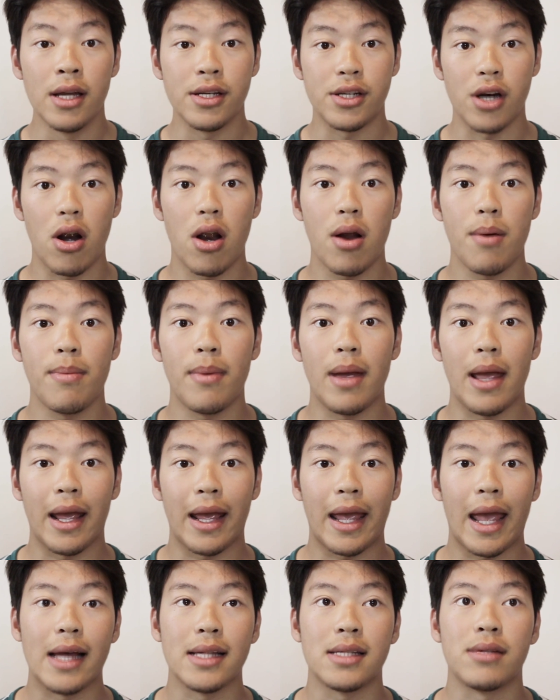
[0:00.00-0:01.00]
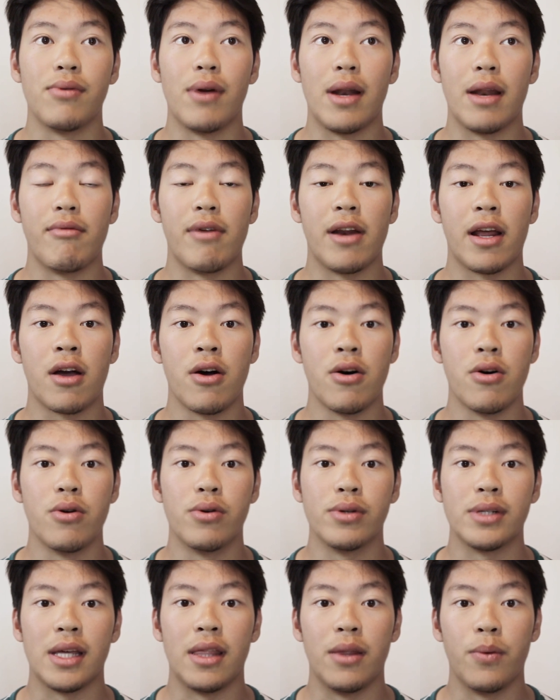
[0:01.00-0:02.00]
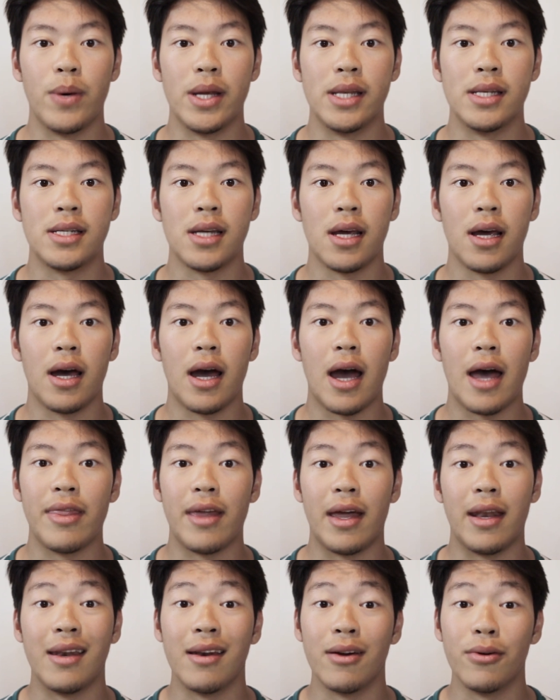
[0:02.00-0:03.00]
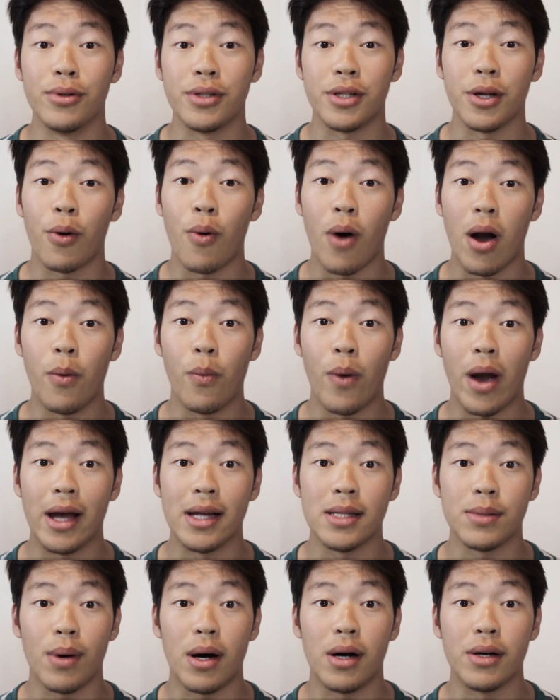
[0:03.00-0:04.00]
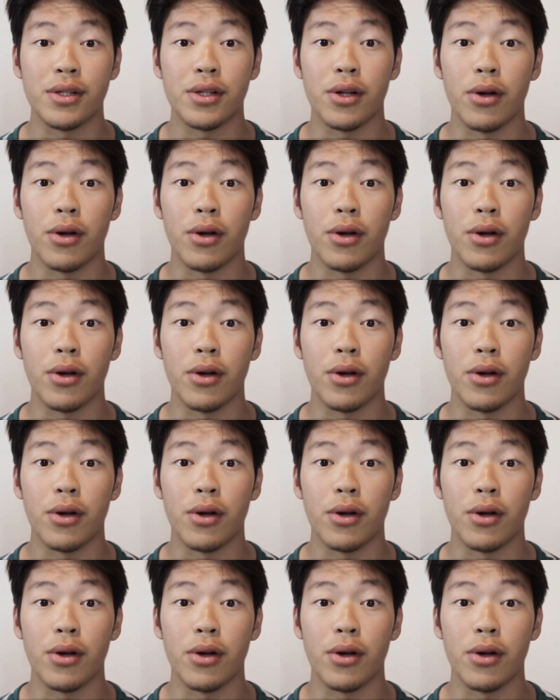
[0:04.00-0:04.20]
Durham, it gets really cold in the winter and then also quite wet as well,